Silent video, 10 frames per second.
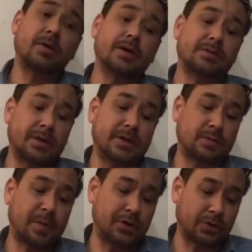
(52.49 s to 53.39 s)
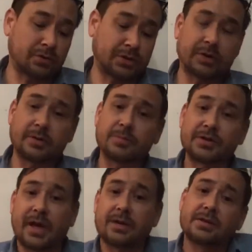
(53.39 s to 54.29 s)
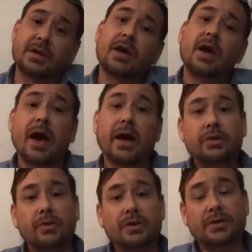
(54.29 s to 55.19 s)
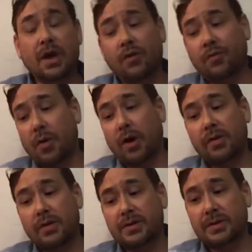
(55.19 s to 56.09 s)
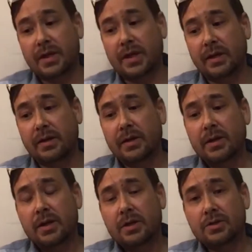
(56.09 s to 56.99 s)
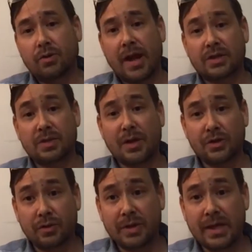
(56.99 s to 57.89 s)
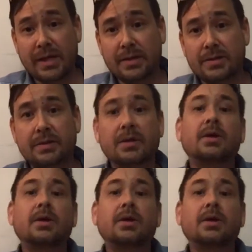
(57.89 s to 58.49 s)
Skid Row is a special circumstance unto itself, part of the city, so it has special needs.